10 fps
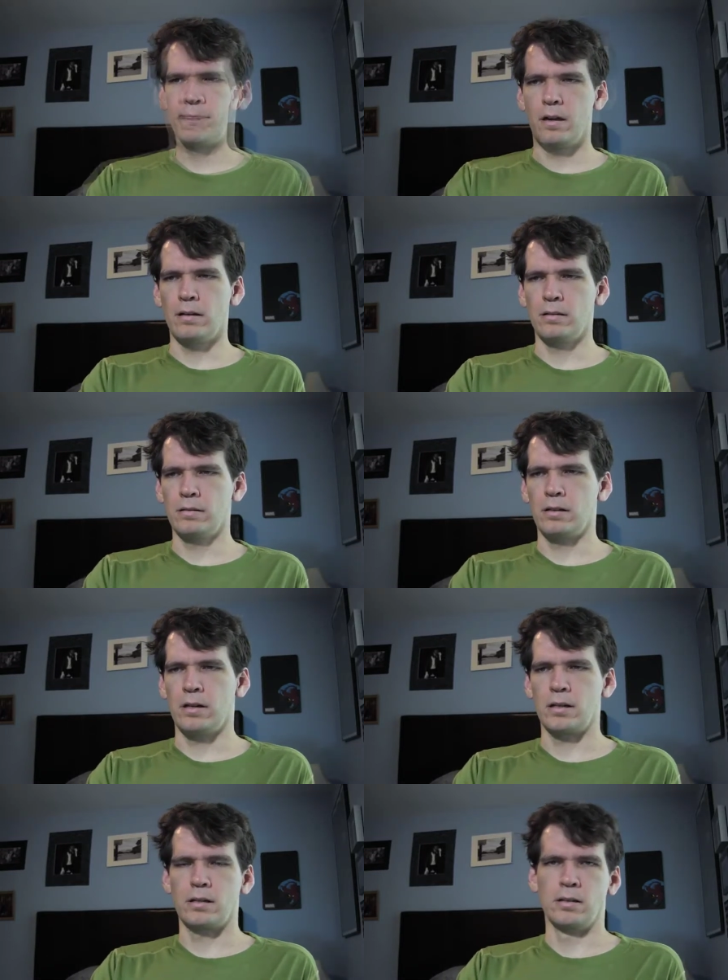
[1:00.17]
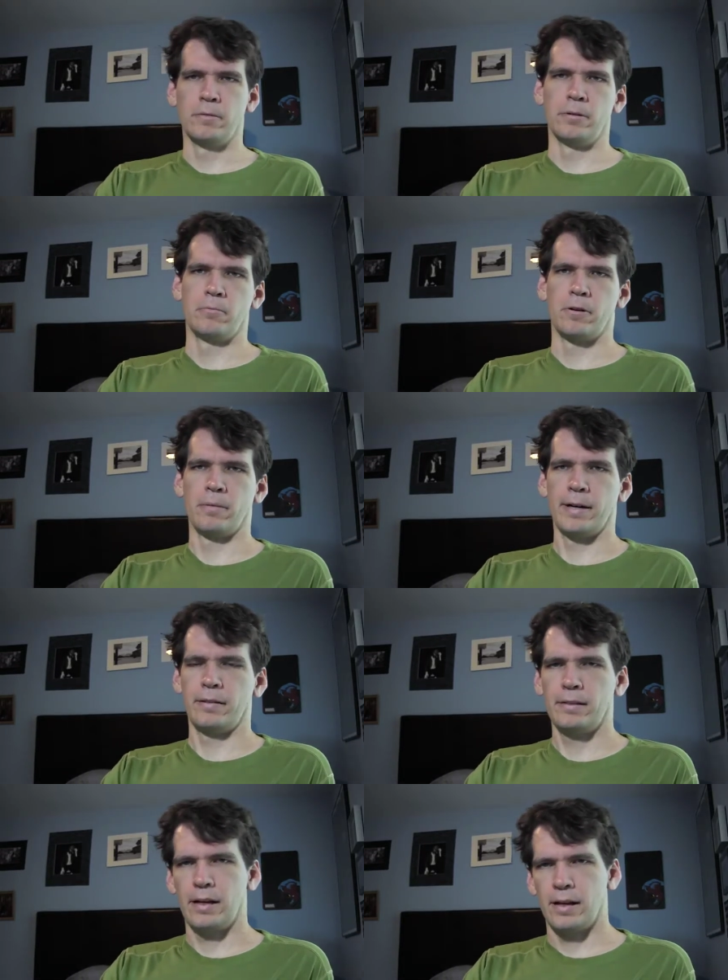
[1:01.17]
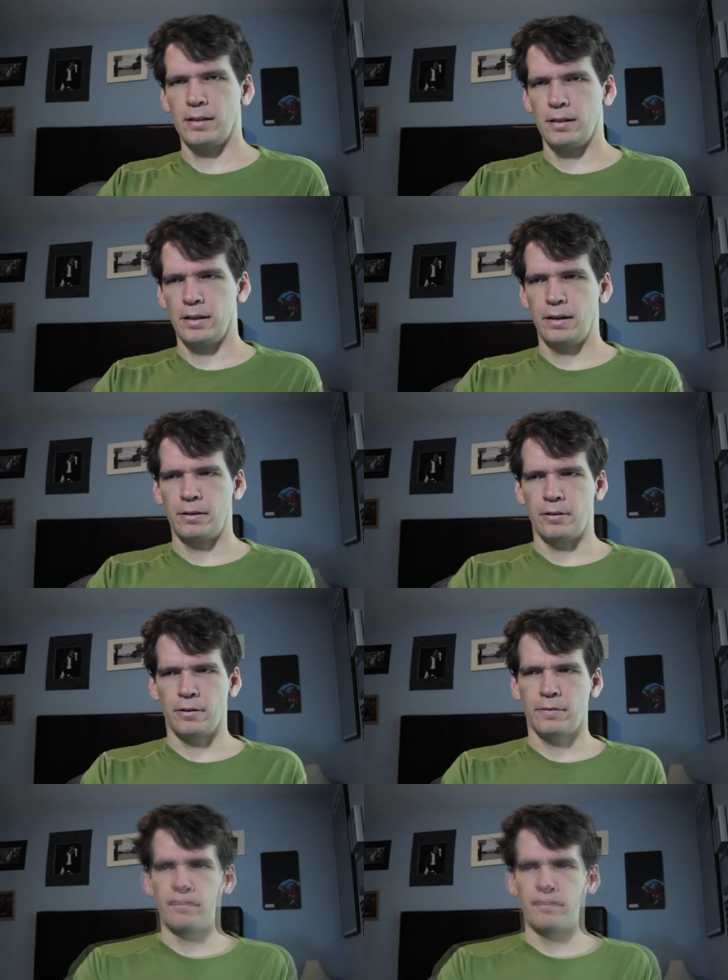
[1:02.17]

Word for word: I'll talk a little bit more about that later.